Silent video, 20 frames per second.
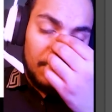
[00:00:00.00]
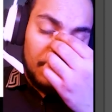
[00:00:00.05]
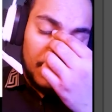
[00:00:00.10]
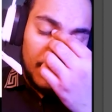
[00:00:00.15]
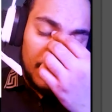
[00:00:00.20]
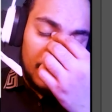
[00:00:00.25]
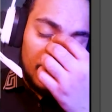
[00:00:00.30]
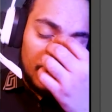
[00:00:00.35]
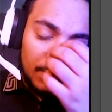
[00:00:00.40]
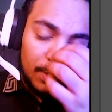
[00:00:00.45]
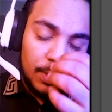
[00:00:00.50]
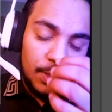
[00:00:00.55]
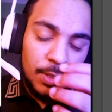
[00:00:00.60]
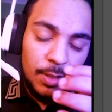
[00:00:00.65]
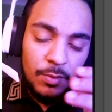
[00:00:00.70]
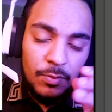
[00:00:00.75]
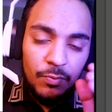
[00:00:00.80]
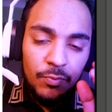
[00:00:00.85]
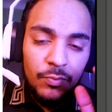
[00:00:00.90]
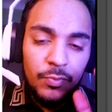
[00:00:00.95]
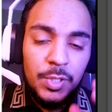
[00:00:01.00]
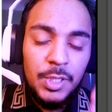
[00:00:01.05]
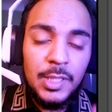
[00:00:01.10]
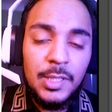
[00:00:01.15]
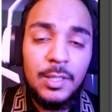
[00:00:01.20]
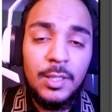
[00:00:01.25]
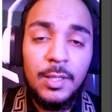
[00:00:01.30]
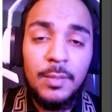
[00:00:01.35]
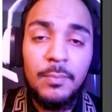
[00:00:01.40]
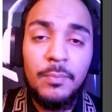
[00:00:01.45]
But the
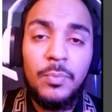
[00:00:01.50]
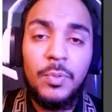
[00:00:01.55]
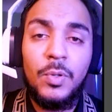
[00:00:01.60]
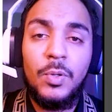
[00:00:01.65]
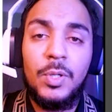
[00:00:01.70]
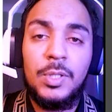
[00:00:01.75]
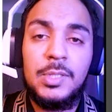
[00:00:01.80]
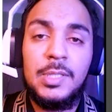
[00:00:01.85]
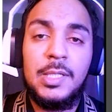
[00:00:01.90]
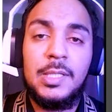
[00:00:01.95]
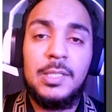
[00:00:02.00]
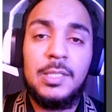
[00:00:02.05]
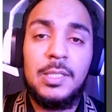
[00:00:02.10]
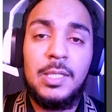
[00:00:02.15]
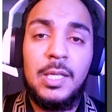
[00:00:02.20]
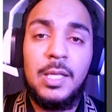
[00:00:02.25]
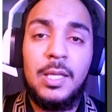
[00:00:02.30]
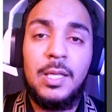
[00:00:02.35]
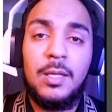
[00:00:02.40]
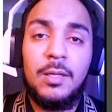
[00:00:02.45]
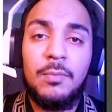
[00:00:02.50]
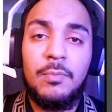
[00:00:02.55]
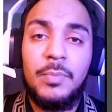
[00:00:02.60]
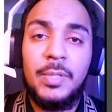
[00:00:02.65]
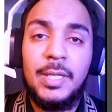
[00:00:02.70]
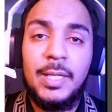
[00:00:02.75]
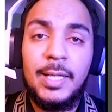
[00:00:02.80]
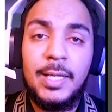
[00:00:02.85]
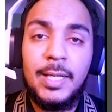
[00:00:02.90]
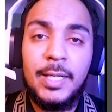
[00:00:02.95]
real importance here
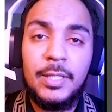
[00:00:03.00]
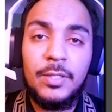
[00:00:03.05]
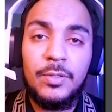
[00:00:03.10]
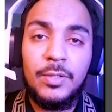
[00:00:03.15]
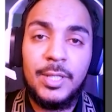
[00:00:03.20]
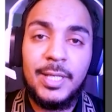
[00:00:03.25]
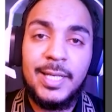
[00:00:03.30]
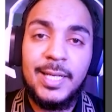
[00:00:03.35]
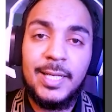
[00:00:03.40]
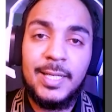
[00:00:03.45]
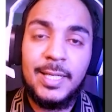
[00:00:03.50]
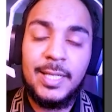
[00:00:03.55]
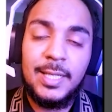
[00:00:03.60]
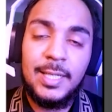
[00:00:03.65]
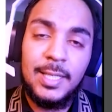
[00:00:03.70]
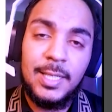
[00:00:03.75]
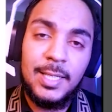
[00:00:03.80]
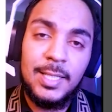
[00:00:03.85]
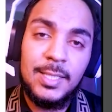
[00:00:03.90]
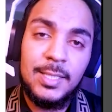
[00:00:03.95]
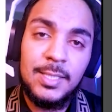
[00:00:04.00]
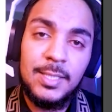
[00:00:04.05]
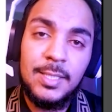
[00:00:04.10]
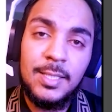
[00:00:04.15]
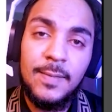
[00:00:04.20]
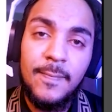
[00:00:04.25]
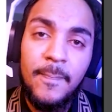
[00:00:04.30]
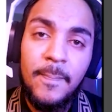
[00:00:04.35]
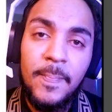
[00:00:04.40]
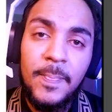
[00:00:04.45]
behind organic
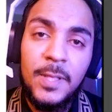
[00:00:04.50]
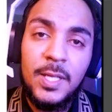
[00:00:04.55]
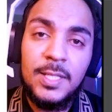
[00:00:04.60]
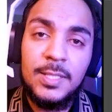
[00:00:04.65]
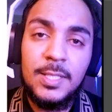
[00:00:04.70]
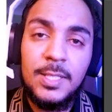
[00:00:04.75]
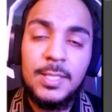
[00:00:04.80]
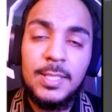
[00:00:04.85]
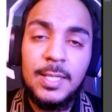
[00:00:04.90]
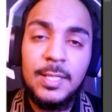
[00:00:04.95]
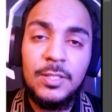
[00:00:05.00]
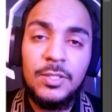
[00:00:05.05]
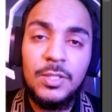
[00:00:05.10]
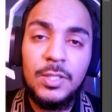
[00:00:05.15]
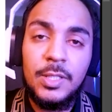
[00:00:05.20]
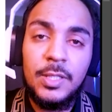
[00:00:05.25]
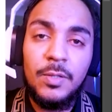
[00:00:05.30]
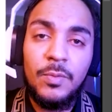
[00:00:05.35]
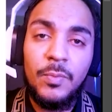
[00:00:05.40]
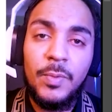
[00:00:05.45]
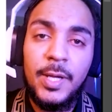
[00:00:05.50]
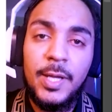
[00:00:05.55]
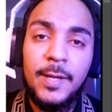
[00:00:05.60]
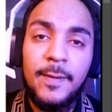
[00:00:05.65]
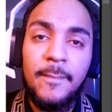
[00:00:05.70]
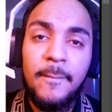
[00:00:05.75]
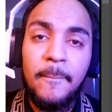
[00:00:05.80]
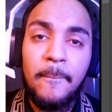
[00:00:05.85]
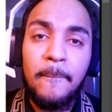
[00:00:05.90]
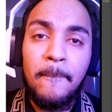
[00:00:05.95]
lines is essentially
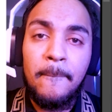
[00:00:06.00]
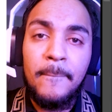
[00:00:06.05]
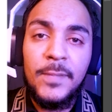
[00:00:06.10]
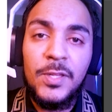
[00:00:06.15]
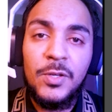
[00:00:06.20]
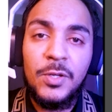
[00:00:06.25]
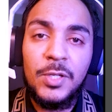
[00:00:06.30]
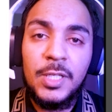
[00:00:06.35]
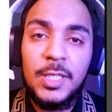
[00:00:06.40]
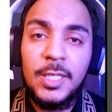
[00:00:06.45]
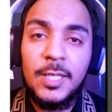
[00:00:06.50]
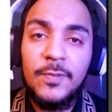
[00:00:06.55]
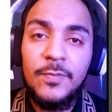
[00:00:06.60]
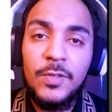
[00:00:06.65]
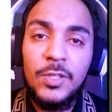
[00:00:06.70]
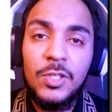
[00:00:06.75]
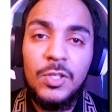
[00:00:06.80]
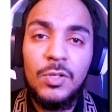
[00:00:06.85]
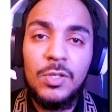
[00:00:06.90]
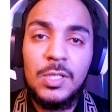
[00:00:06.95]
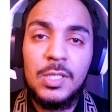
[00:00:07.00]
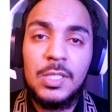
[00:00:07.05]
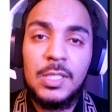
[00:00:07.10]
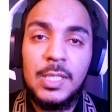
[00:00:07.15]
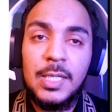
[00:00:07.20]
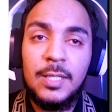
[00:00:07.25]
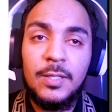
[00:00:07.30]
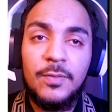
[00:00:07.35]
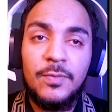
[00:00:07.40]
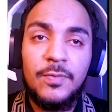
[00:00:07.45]
where you're giving
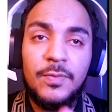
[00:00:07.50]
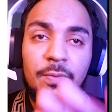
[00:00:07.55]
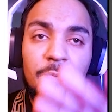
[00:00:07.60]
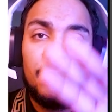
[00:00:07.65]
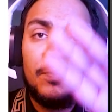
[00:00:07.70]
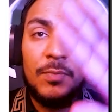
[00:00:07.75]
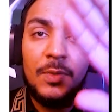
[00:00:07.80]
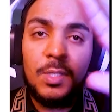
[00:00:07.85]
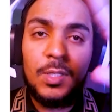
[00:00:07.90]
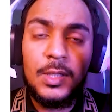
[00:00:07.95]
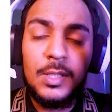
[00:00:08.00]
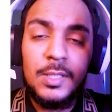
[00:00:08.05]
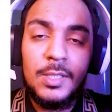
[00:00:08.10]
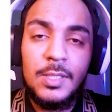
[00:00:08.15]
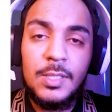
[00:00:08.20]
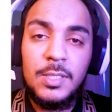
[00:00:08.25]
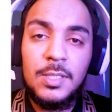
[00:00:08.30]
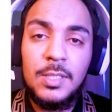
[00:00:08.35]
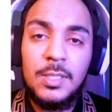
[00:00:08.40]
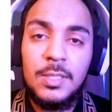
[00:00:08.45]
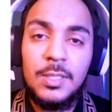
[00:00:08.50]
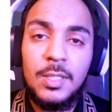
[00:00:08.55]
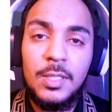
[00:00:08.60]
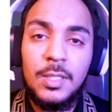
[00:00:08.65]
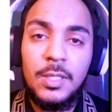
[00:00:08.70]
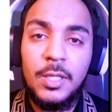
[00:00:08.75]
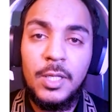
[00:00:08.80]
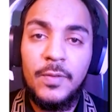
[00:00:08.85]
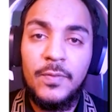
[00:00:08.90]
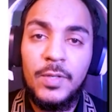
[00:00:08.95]
yourself
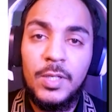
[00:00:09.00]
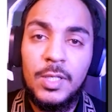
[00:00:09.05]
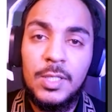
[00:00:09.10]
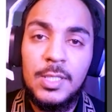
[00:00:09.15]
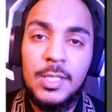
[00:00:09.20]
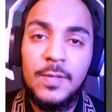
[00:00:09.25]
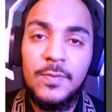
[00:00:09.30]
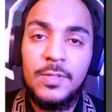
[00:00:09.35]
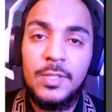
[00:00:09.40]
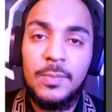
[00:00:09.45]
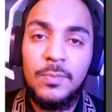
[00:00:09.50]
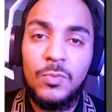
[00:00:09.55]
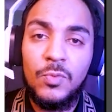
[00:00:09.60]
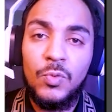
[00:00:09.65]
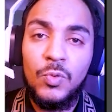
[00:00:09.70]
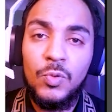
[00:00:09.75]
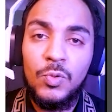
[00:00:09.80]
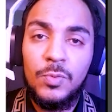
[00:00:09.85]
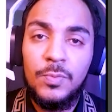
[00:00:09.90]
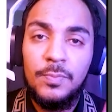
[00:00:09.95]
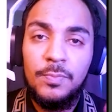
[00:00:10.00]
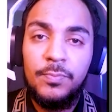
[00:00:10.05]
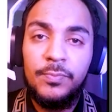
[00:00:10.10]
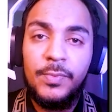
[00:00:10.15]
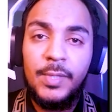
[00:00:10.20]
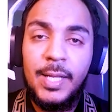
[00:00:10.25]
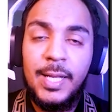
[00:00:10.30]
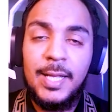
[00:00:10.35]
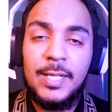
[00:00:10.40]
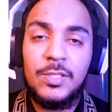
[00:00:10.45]
some
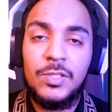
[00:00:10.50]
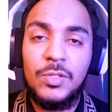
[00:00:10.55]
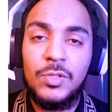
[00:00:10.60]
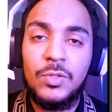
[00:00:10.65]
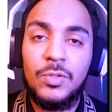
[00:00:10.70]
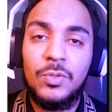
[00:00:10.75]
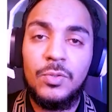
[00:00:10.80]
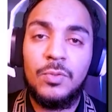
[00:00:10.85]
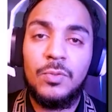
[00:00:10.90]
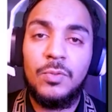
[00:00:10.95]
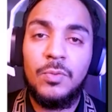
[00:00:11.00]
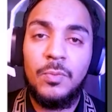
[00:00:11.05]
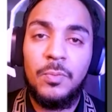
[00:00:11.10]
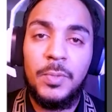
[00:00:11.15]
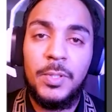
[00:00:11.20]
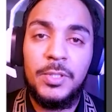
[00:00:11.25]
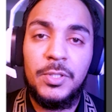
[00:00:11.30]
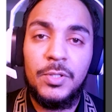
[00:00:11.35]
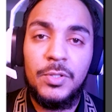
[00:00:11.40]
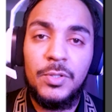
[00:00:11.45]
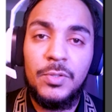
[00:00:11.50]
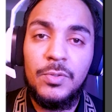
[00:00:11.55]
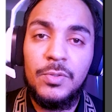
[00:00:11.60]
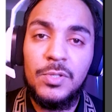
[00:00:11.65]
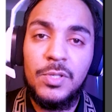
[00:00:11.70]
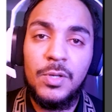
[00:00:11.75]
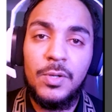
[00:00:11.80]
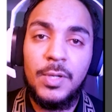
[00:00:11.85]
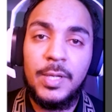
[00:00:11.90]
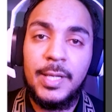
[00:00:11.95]
room as you go when you
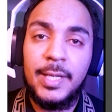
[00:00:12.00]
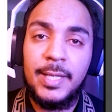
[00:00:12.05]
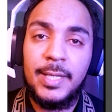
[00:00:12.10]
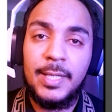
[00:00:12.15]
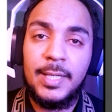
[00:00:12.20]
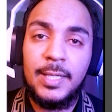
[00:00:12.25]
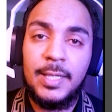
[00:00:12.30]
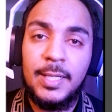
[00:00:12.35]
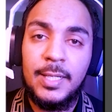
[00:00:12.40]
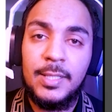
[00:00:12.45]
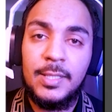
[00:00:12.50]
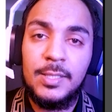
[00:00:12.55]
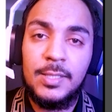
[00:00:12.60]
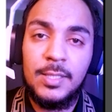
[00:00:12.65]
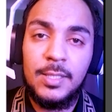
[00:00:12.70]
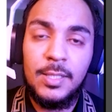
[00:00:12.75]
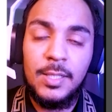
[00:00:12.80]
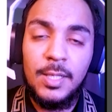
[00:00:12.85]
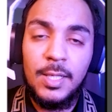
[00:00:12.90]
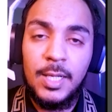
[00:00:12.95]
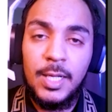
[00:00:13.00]
use your organic lines.